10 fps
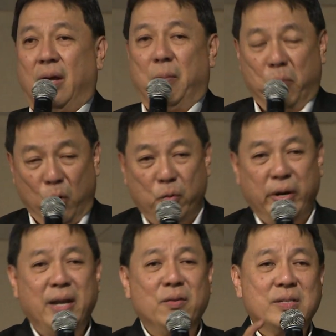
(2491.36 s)

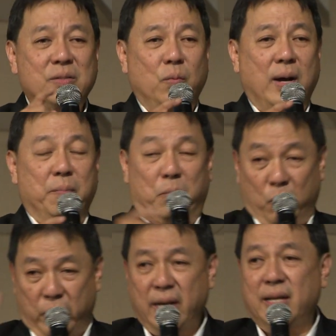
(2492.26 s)
Maureen was the one.
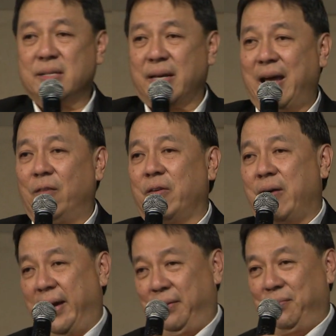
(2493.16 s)
Maureen is a
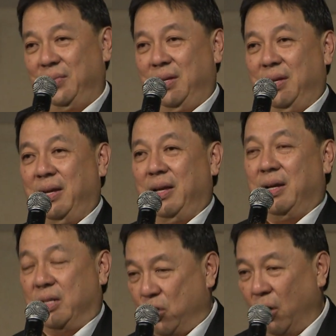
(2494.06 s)
Calvaryite.
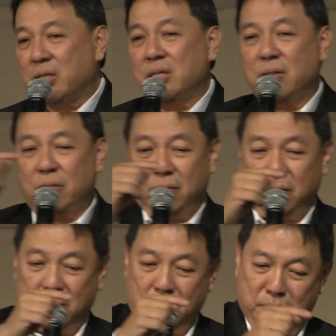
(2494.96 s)
Her daughter
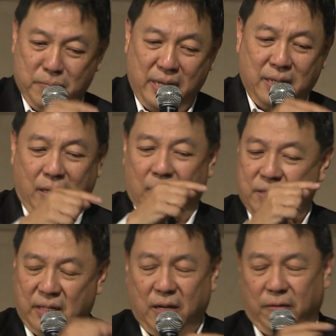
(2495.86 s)

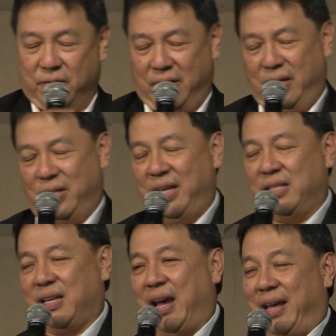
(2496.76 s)
serves in
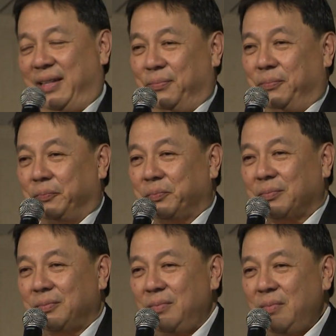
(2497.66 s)
Kids Camp.
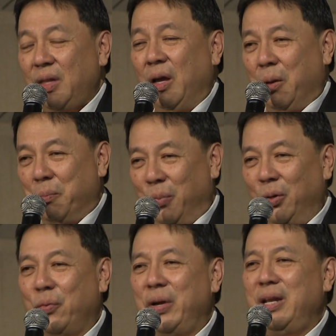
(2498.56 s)

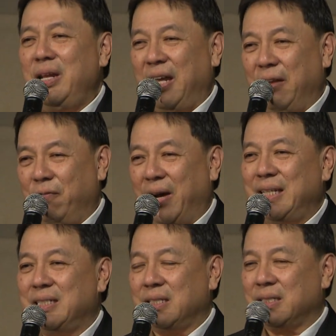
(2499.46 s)
Maureen
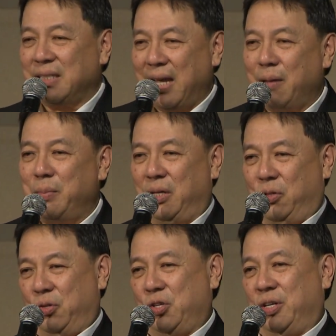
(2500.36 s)
invited Tammy
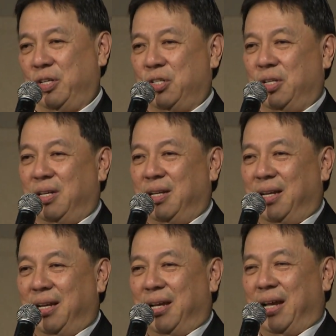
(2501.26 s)
to church.
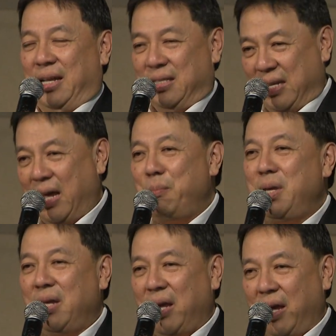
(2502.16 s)
And
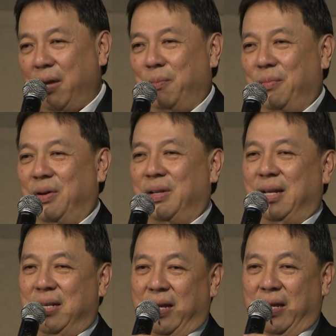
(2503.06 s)
Tammy came on
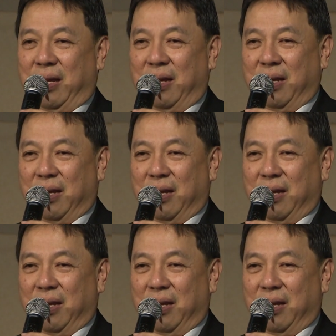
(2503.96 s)
that day.